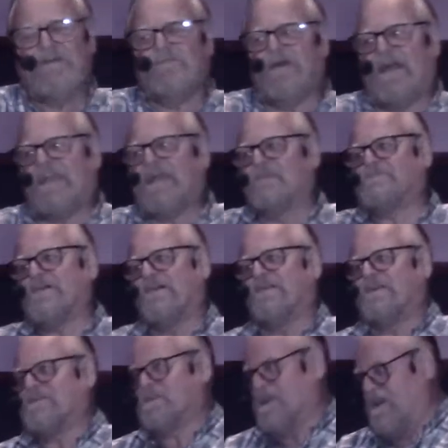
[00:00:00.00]
but I kept telling
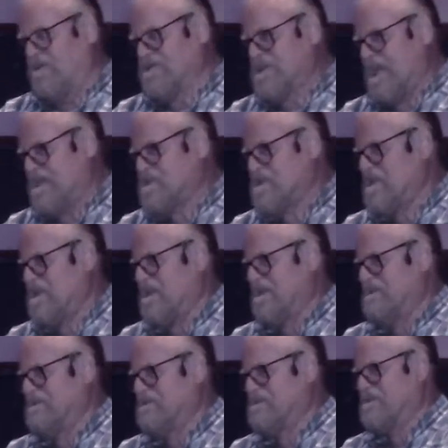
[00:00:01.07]
myself, I said, always ask God.
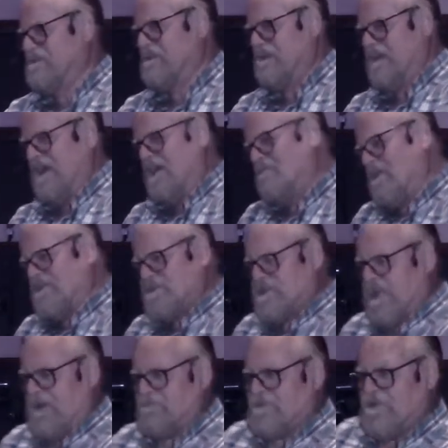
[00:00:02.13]
Brother
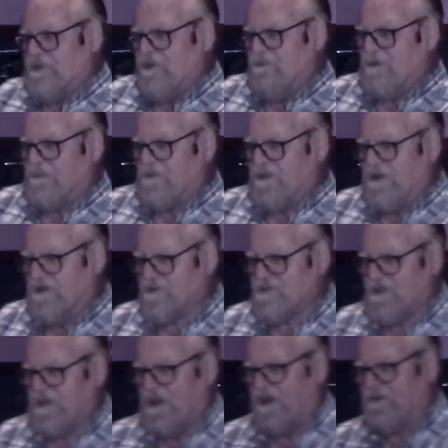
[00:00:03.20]
Skip, do you remember years
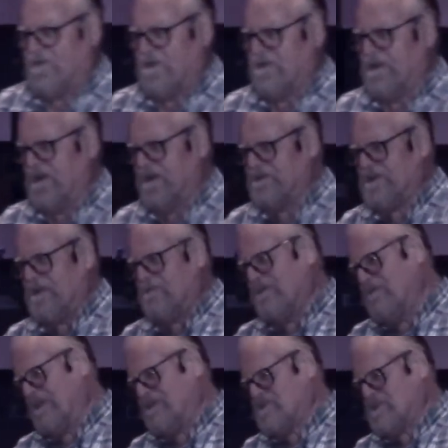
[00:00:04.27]
ago when uh, WB